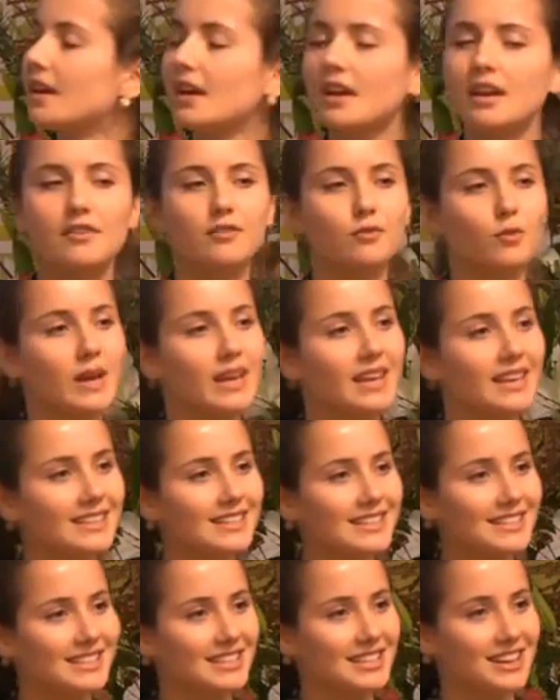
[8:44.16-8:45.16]
If we can
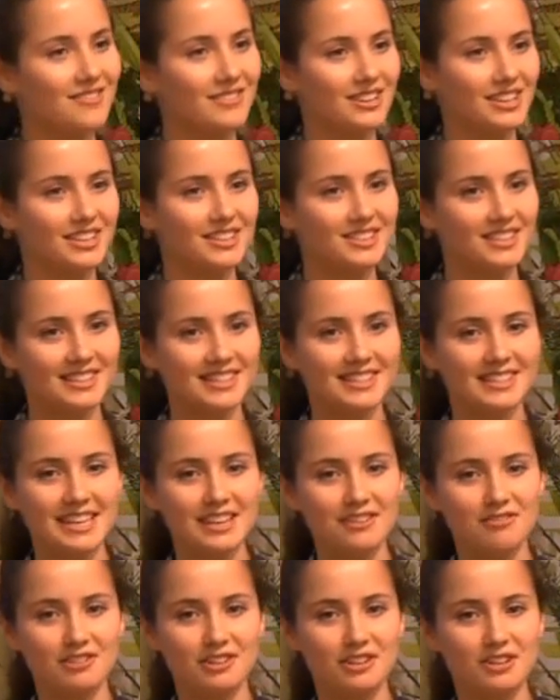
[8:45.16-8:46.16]
discover the
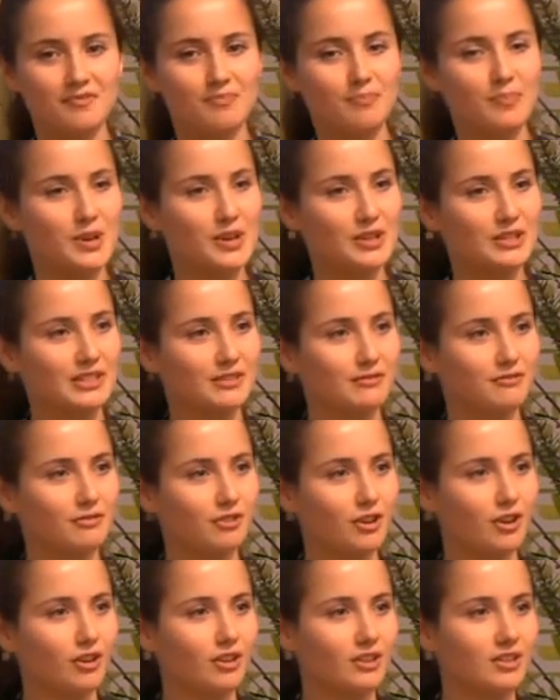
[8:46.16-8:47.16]
secret of birds and
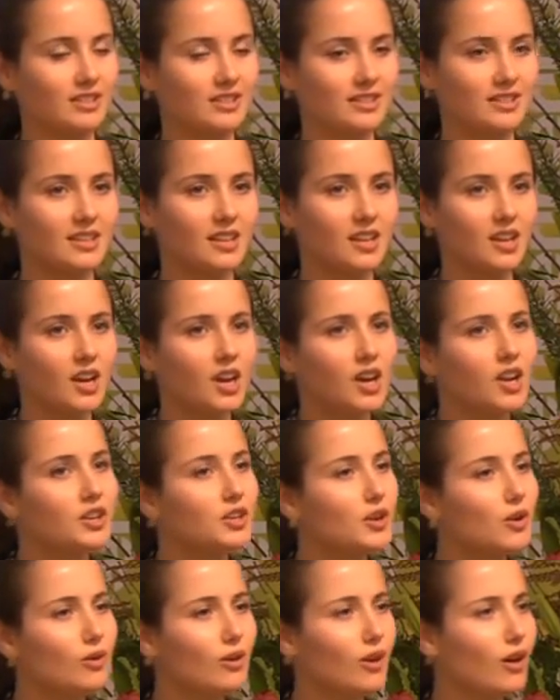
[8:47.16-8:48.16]
frogs,
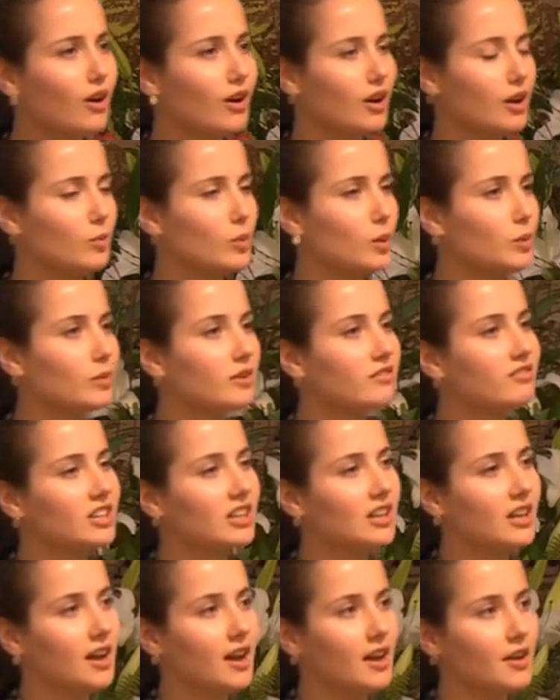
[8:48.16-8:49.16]
no longer will we
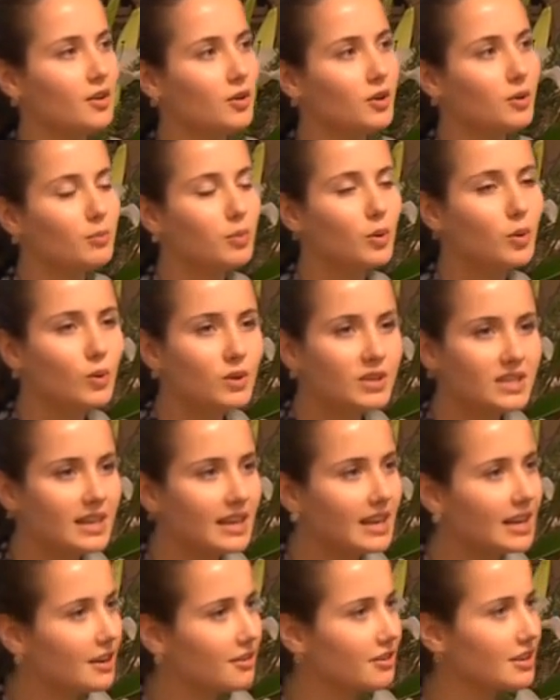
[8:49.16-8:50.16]
rely on importing
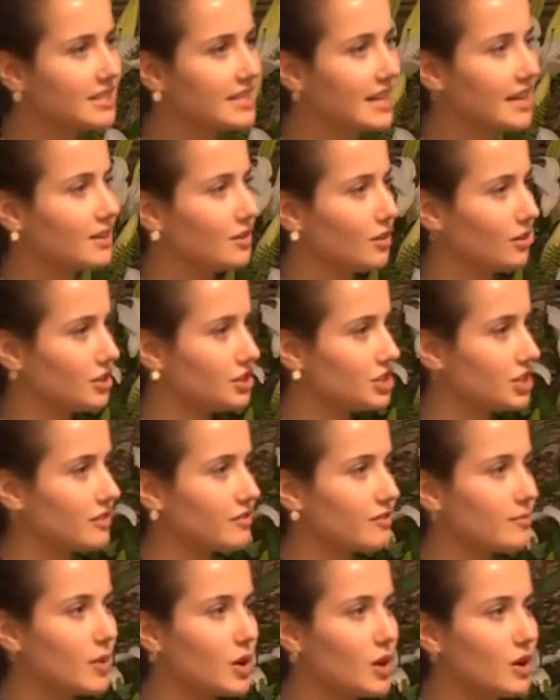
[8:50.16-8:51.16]
hearing technology
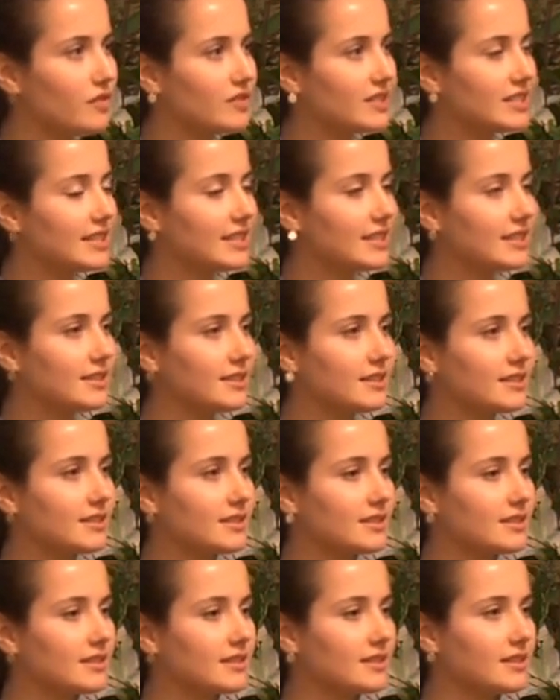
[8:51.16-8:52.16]
from
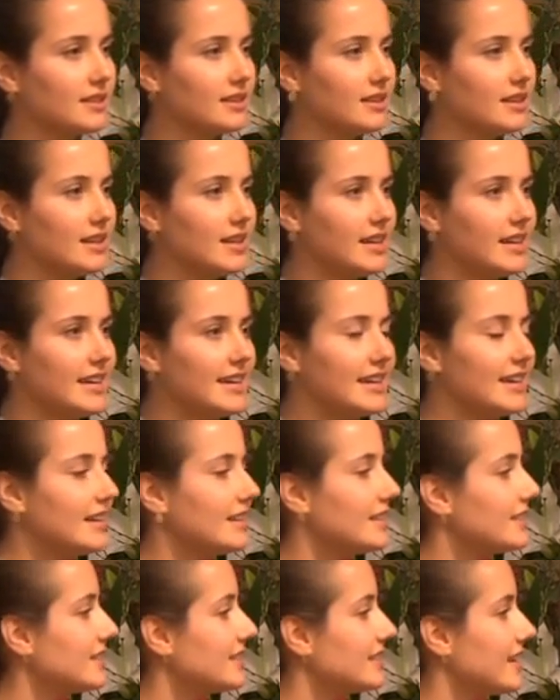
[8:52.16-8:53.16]
overseas.
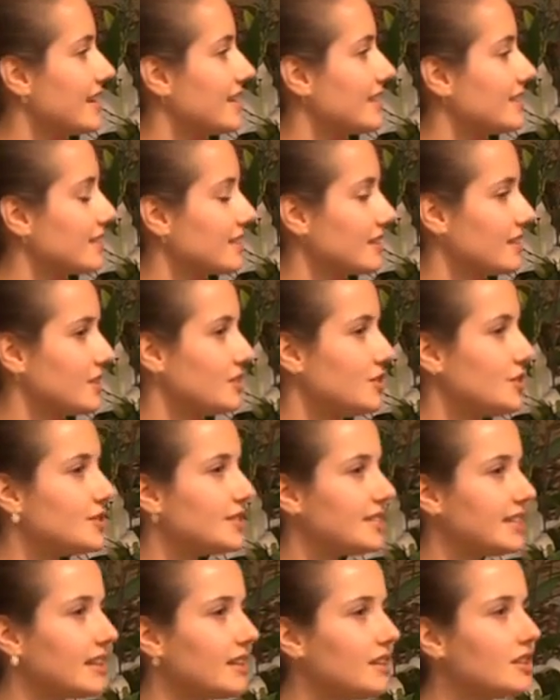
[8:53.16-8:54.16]
Instead, New
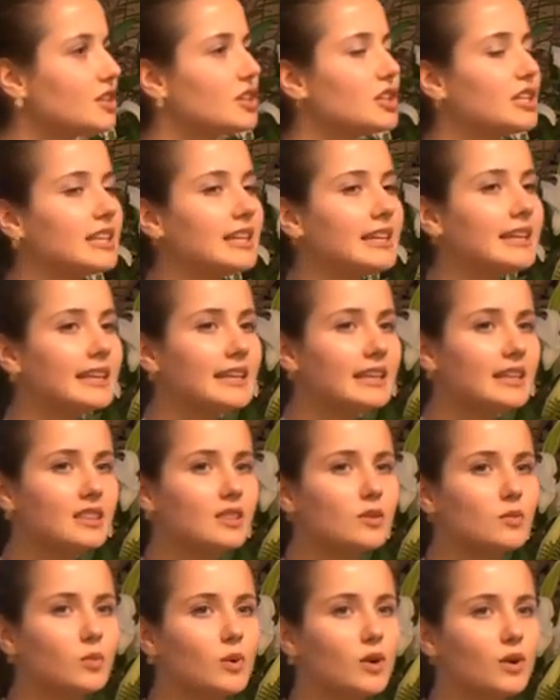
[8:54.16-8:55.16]
Zealand could lead
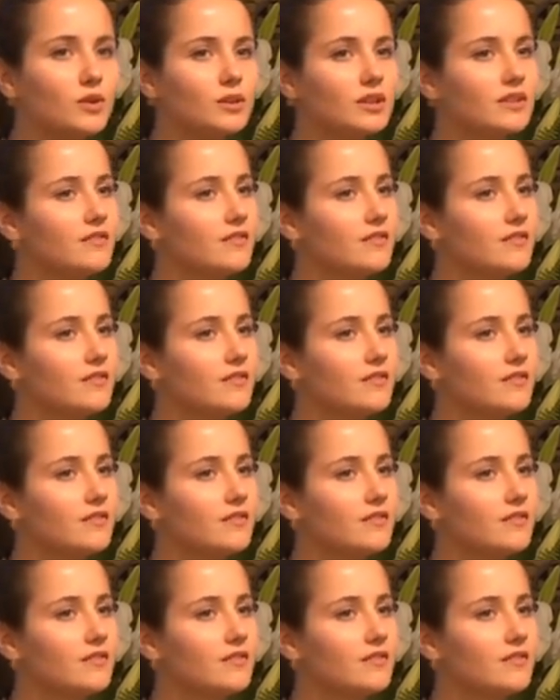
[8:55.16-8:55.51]
the world in